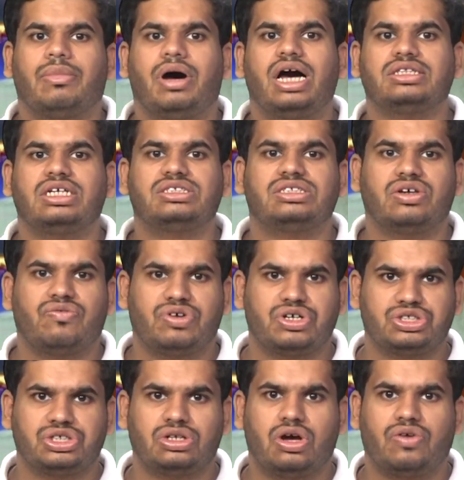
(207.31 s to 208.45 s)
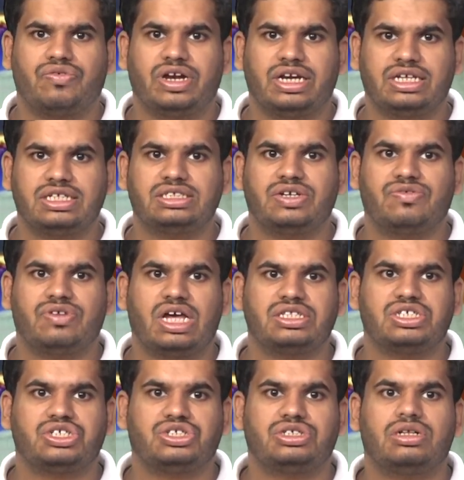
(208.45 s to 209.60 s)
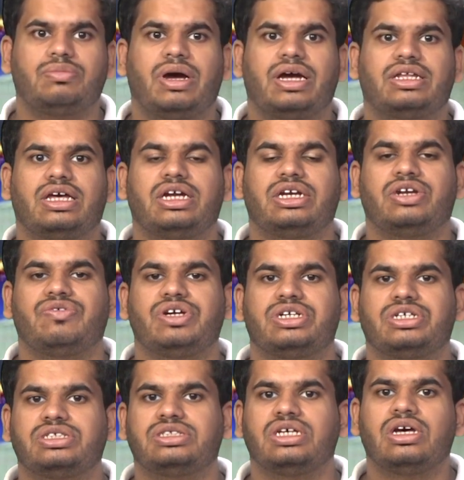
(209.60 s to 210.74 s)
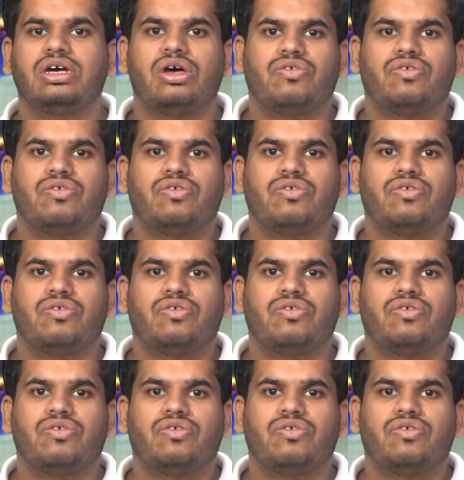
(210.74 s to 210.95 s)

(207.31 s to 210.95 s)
marked the subversion of Indian civilization by the invaders,